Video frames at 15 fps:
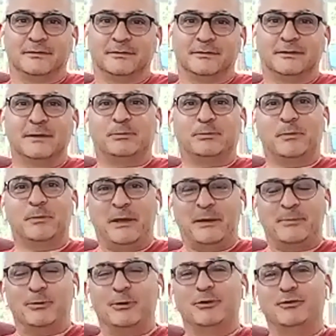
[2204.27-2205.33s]
The
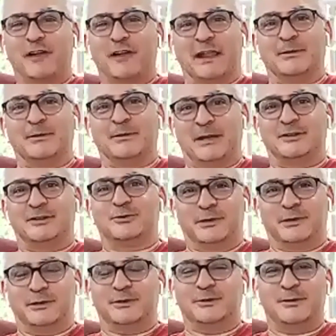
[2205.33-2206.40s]
people who follow me on
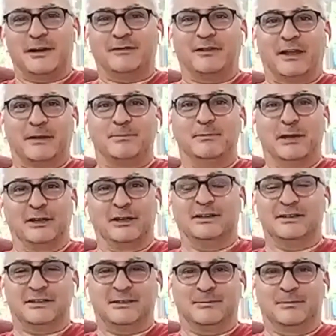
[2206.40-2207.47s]
Twitter who have like
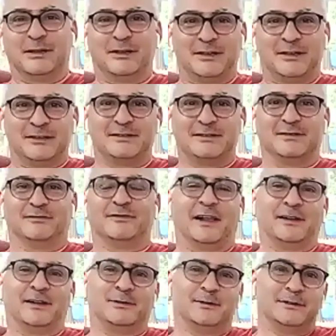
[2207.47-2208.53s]
millions and millions of
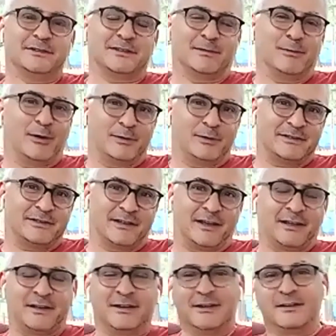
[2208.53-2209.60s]
followers, I'm always
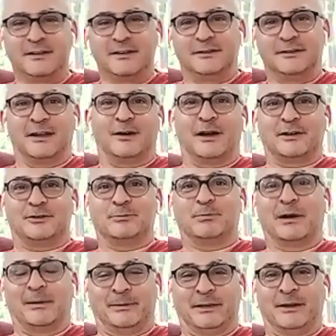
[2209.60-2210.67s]
like, I should
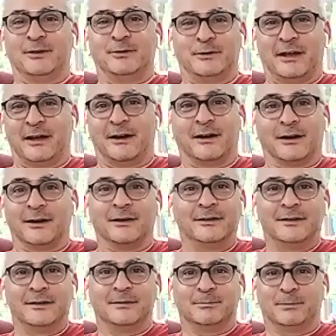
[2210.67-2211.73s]
probably know who they are,
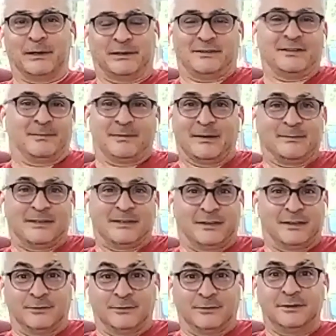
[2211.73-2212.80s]
but sometimes I
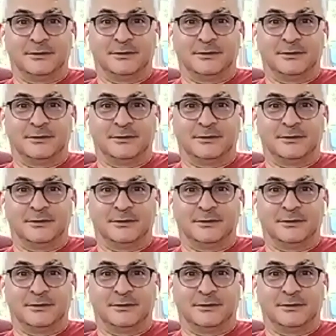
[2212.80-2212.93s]
don't.